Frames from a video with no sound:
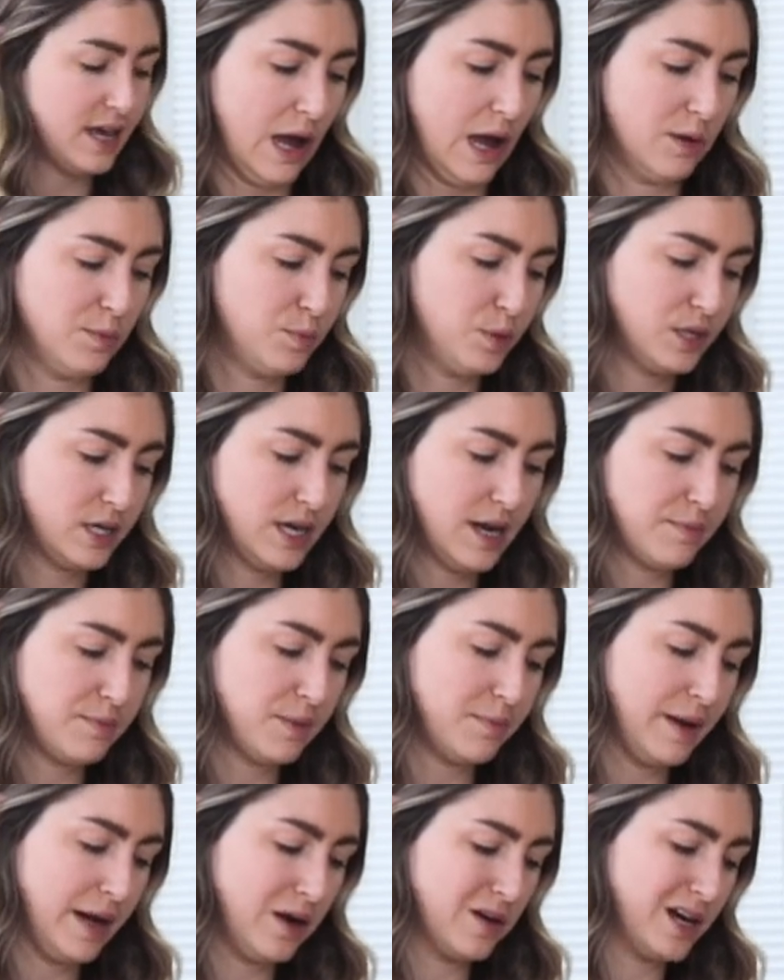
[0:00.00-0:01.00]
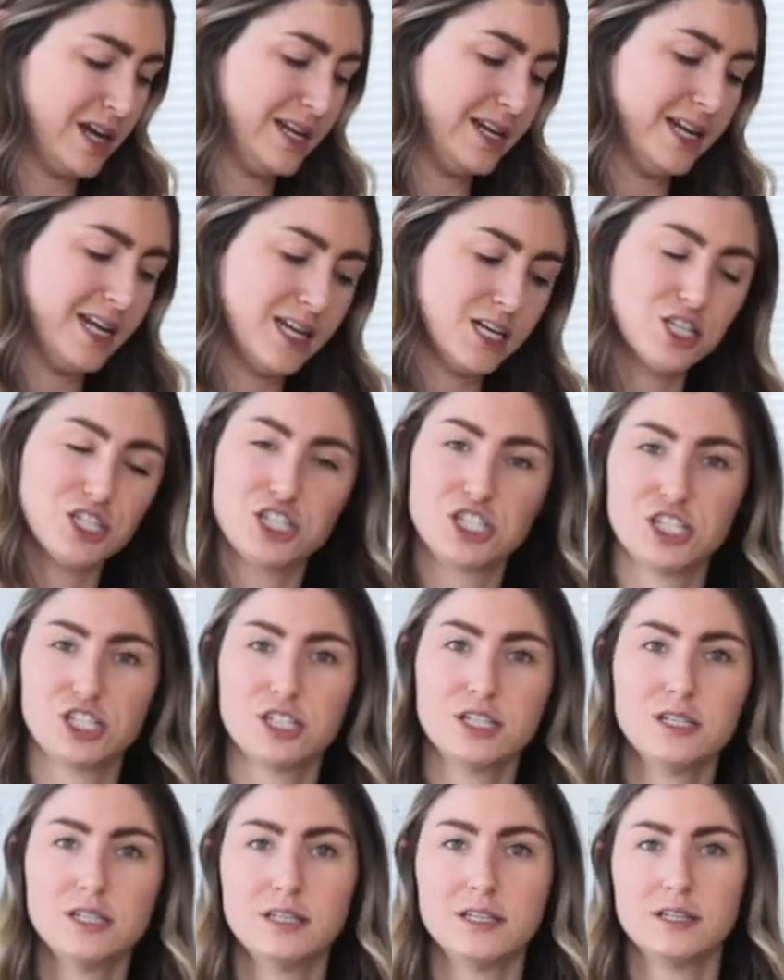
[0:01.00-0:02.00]
I would put it up about an
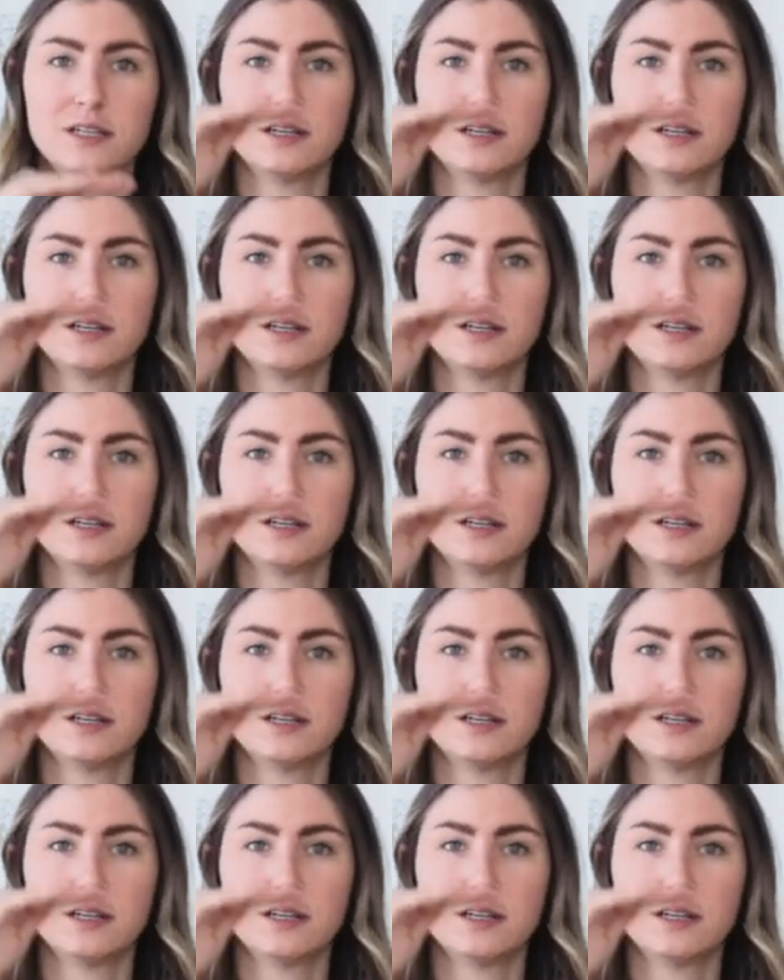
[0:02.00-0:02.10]
inch